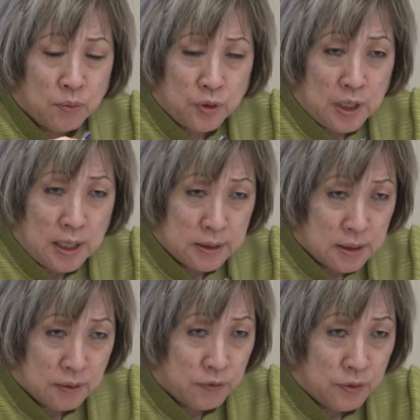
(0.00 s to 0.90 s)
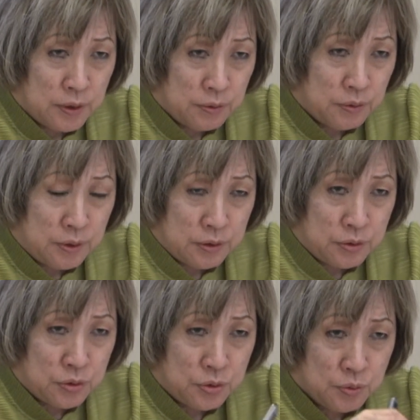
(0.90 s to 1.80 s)
were not covered under
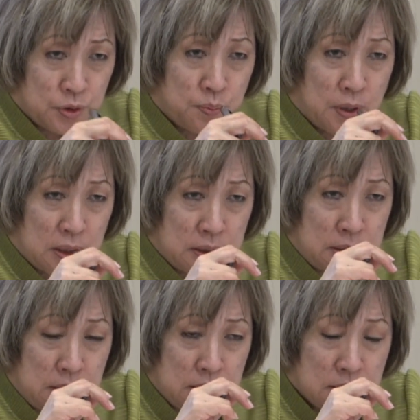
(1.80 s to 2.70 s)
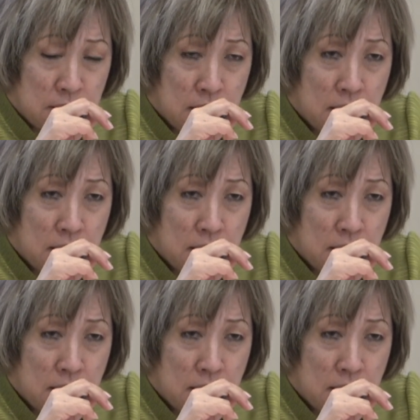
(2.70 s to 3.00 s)
this insurance policies?